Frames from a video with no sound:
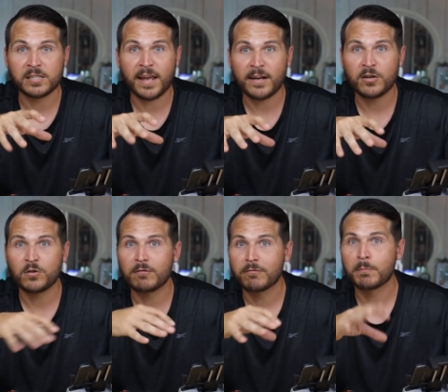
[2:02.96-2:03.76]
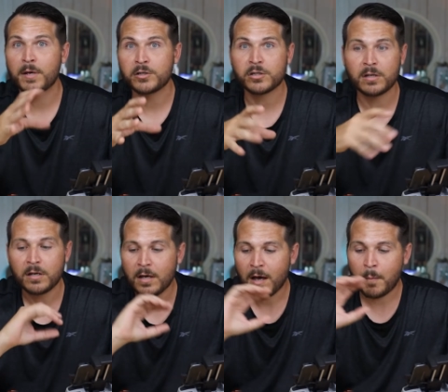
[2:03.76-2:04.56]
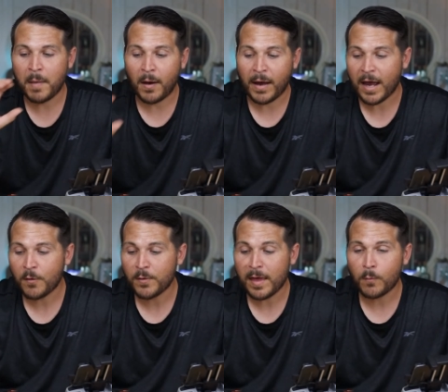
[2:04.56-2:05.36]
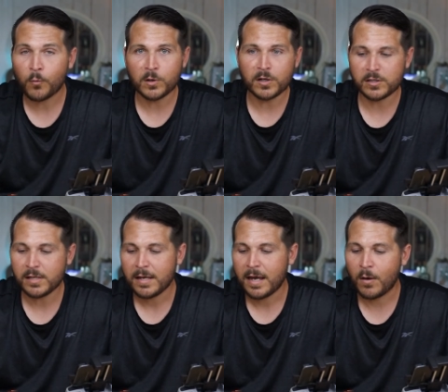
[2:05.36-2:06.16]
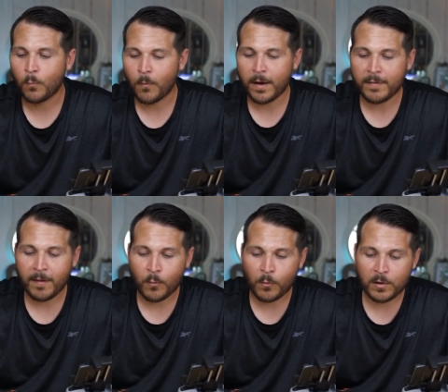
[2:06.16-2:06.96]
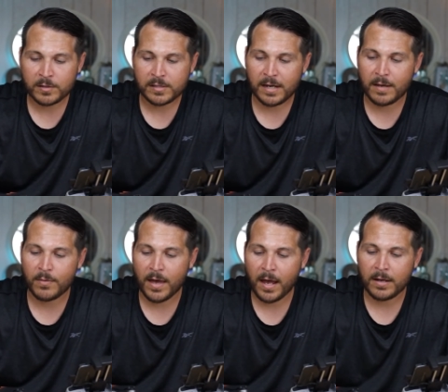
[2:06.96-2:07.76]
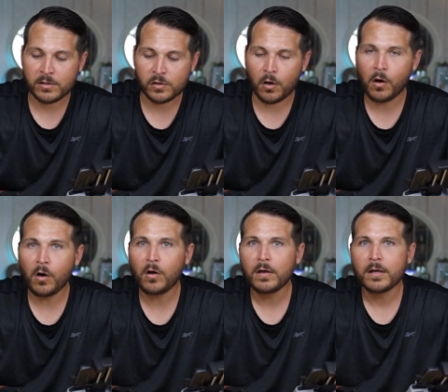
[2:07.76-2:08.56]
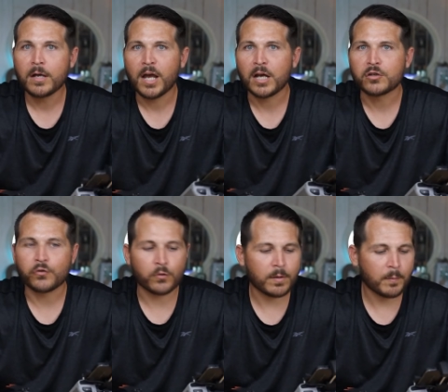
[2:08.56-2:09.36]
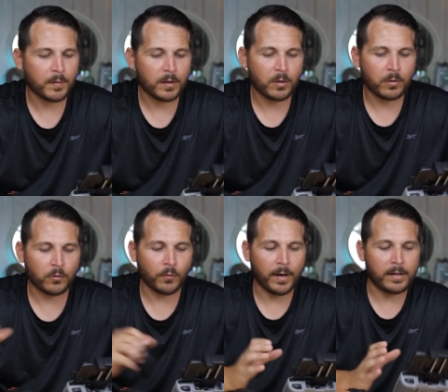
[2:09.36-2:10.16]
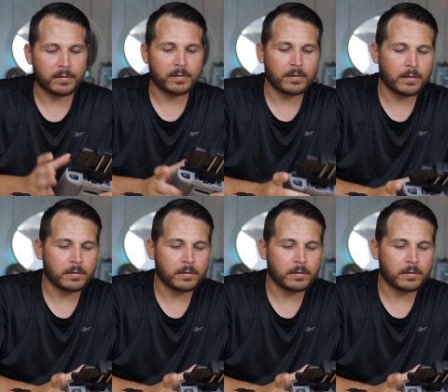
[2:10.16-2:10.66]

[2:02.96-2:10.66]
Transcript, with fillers: of technical information about how that works and why that works, and that is all extremely great.